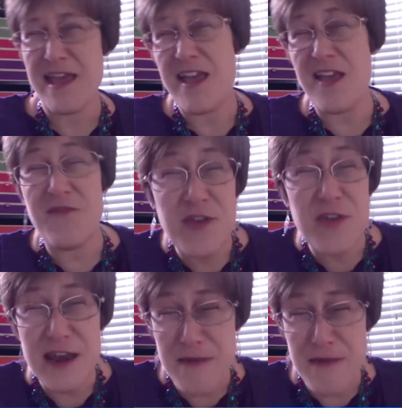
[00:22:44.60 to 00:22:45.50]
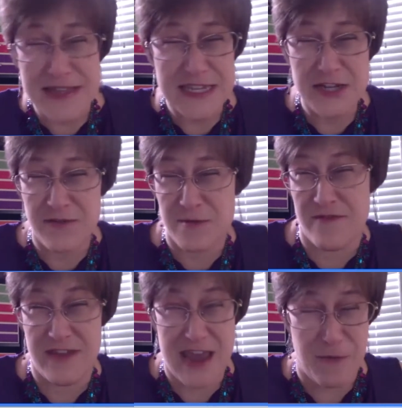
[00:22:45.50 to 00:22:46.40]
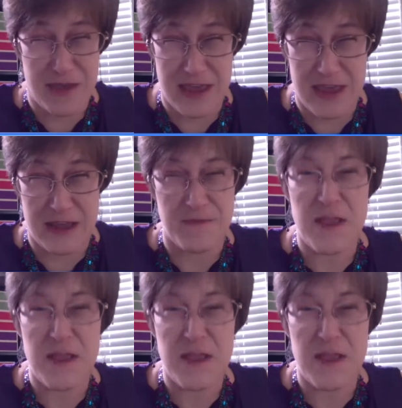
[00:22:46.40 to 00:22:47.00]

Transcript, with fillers: If you get a message from a VIP,